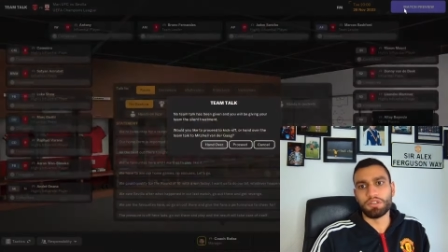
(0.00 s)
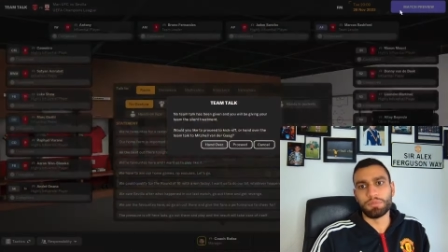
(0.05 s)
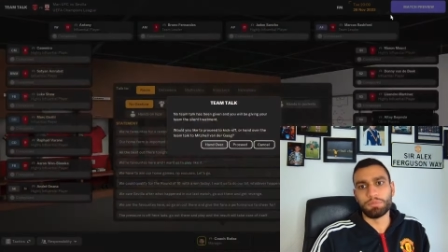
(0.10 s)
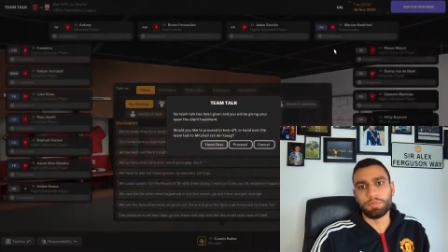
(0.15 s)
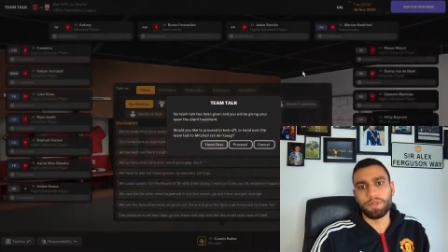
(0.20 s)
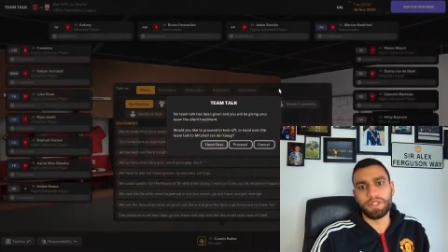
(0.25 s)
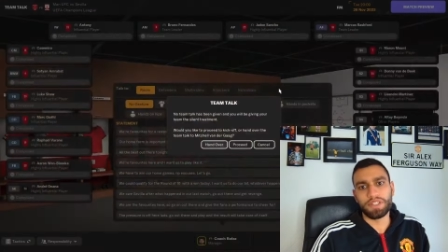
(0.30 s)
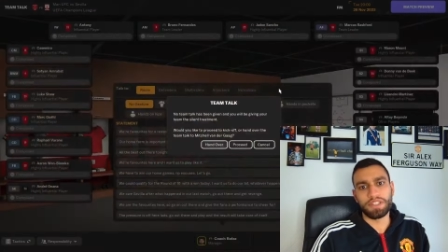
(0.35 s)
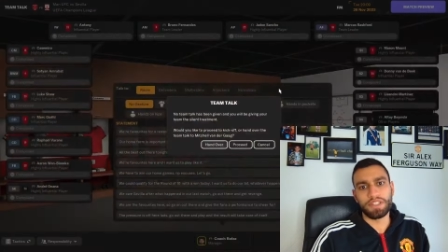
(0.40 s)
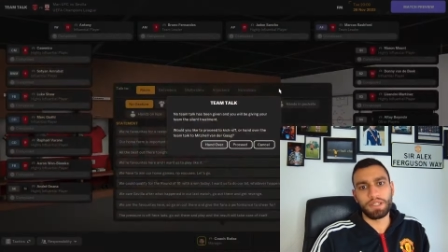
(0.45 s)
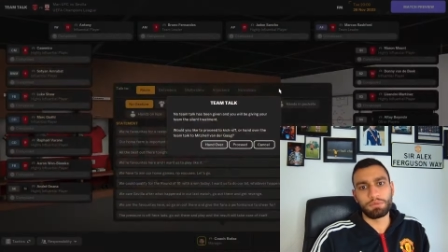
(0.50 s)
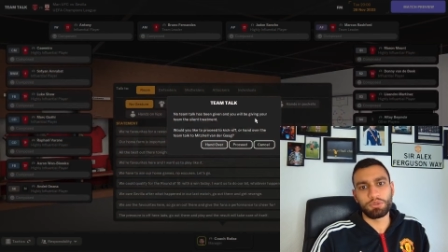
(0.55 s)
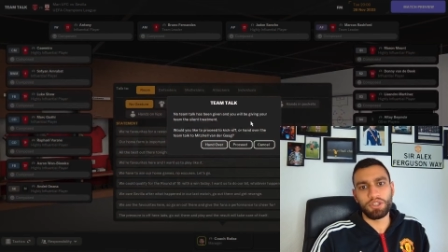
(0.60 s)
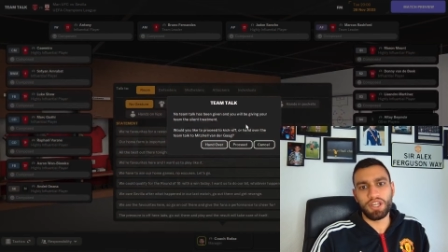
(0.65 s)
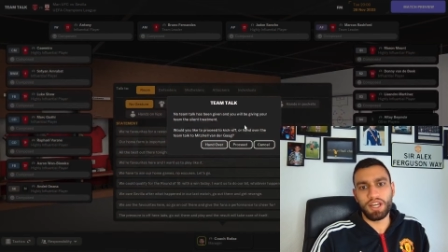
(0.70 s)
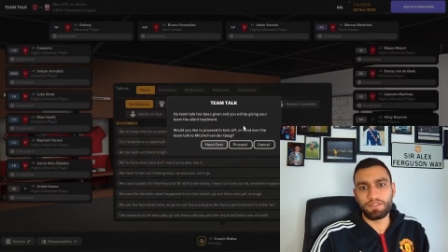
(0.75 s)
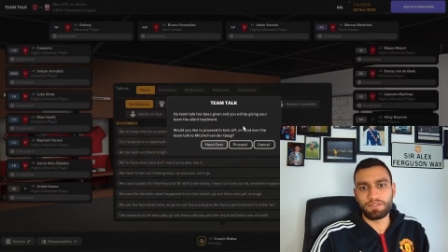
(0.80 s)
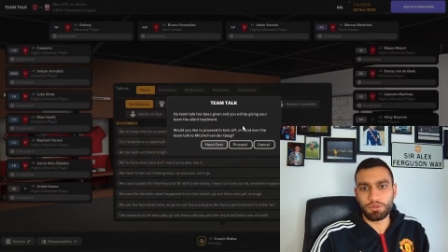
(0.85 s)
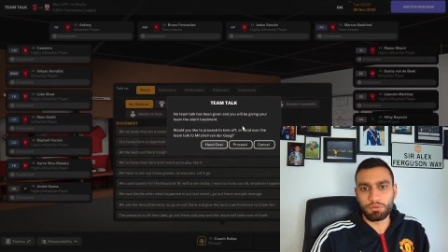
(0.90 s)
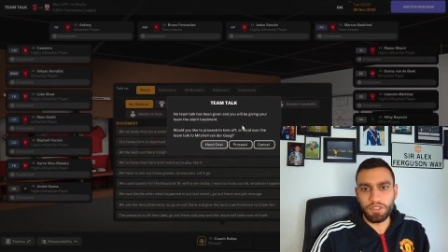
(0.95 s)
Big game. We
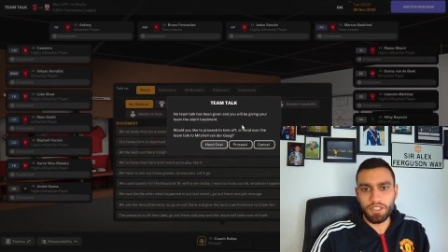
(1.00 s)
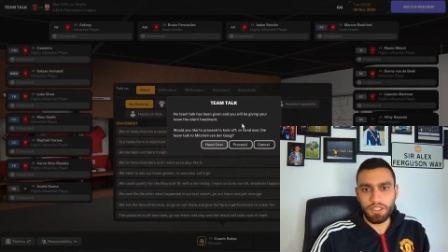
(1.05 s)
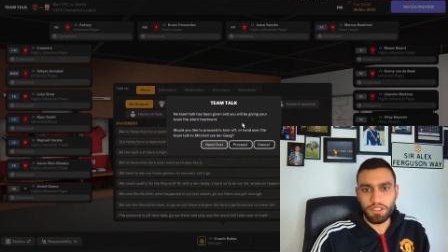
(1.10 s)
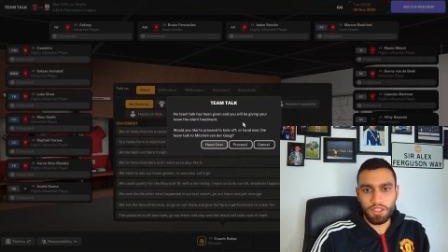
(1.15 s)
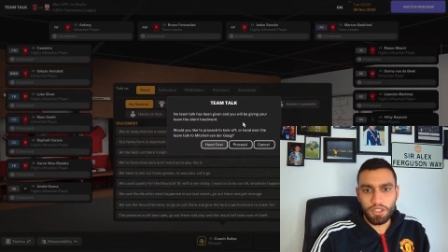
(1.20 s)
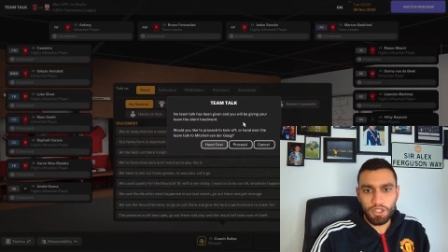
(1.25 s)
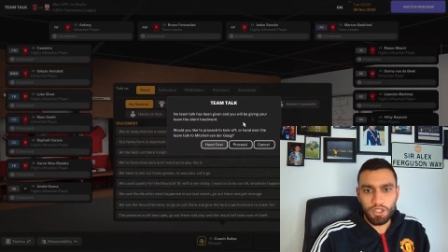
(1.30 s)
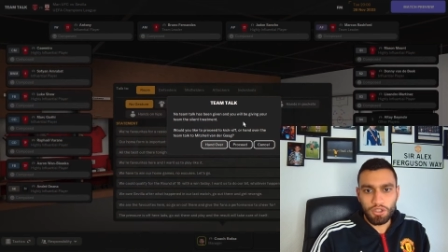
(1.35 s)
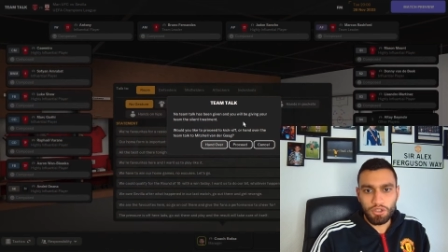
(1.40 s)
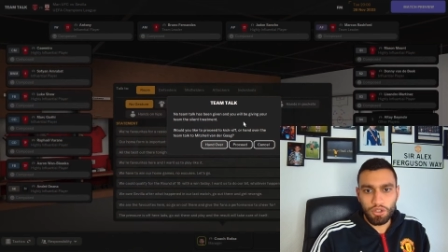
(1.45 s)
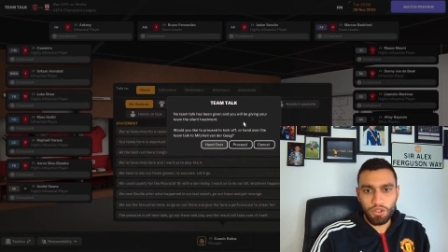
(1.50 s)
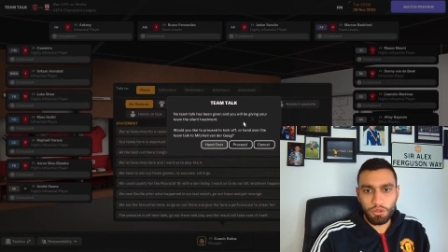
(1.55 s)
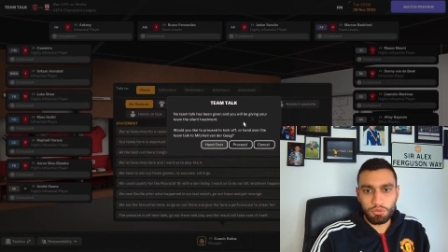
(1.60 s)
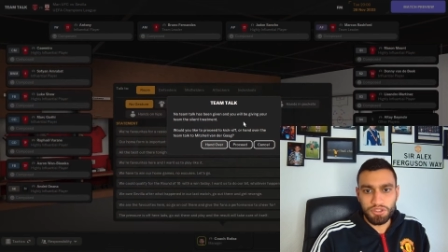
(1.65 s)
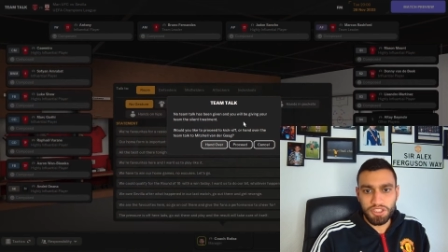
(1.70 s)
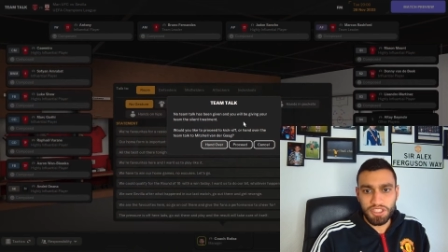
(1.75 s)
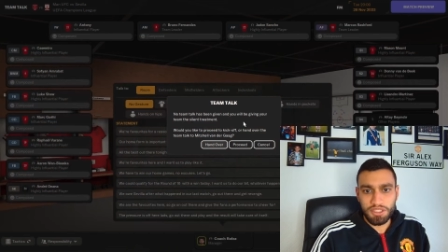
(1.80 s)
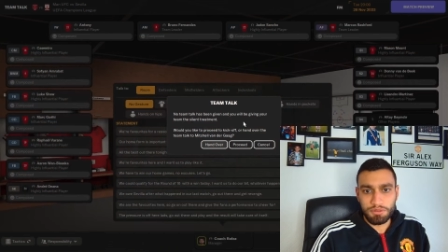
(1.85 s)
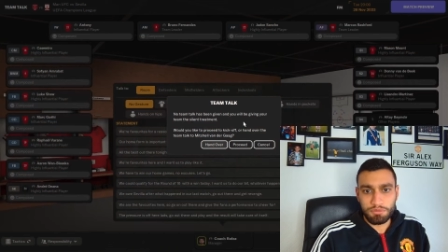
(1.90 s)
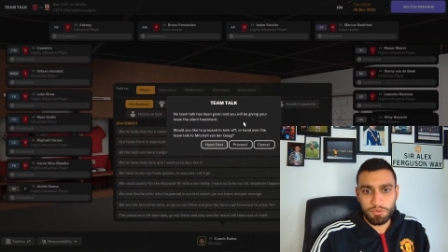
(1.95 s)
have to win. No
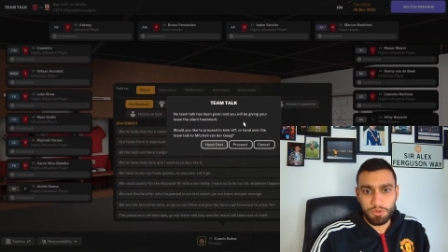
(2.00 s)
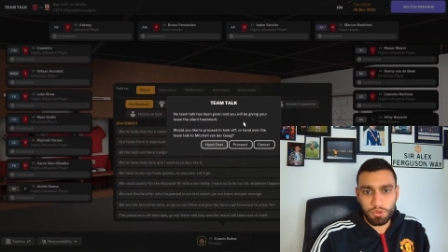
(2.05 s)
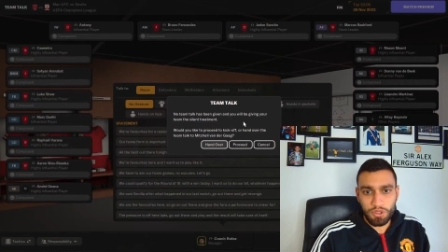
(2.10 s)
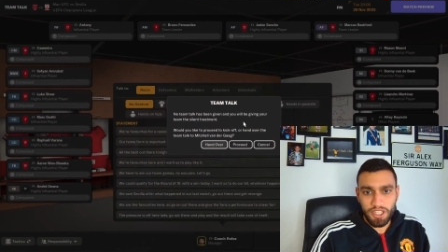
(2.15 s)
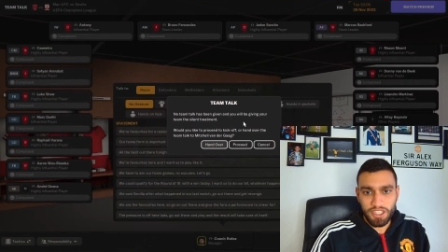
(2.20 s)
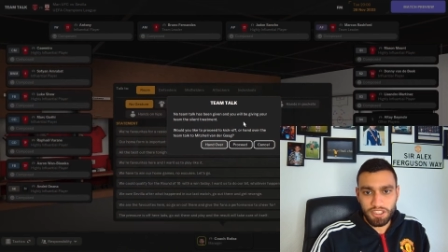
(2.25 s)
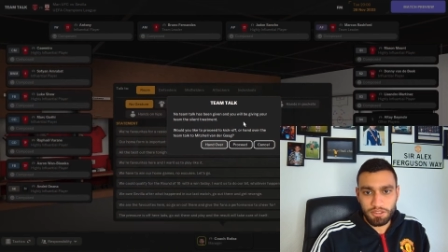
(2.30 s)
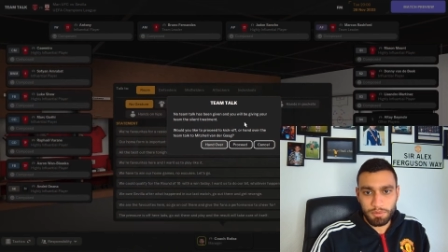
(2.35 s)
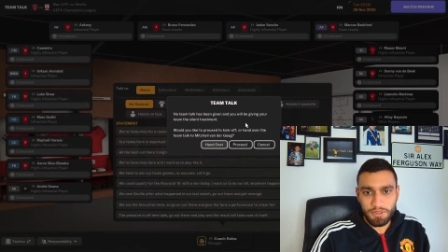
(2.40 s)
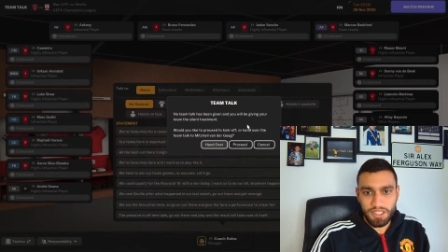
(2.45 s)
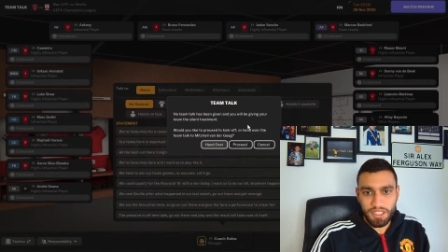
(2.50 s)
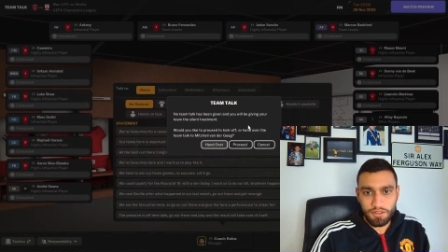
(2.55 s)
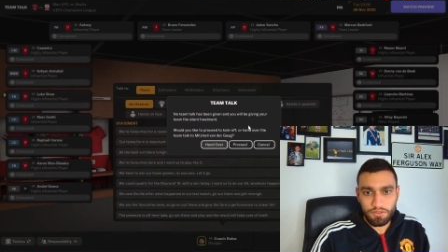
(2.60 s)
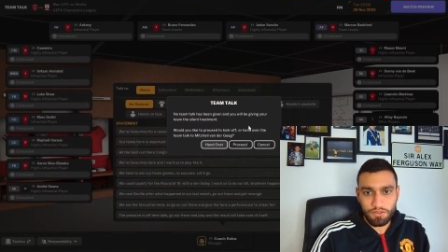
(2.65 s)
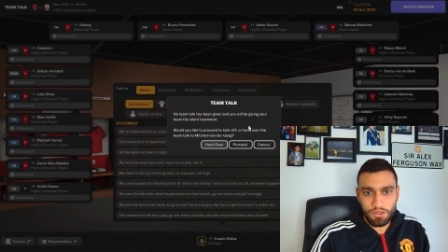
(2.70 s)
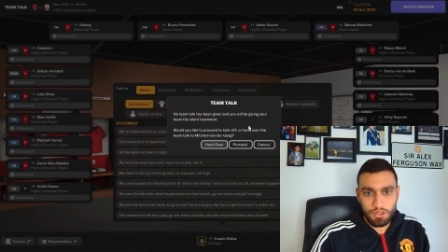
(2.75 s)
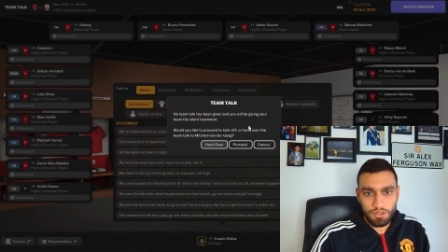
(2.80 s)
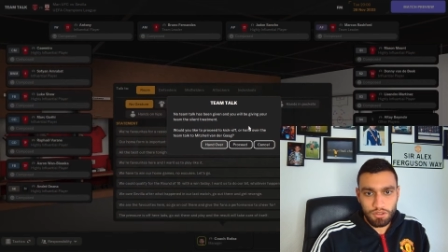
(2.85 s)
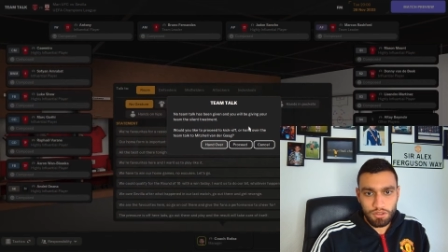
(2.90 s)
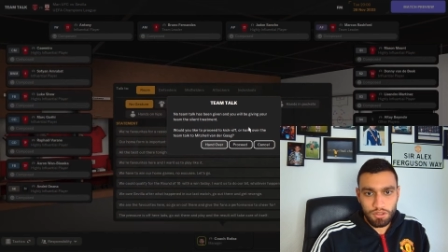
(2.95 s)
team talk has been
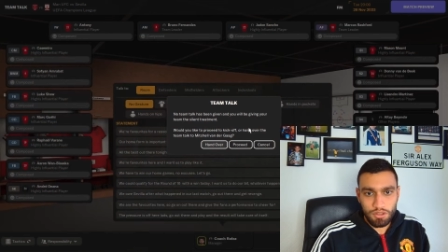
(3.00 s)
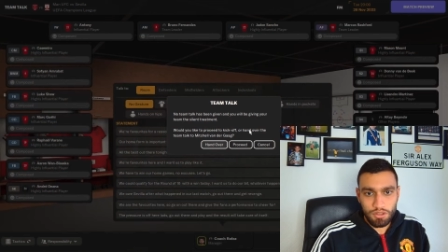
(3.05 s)
given.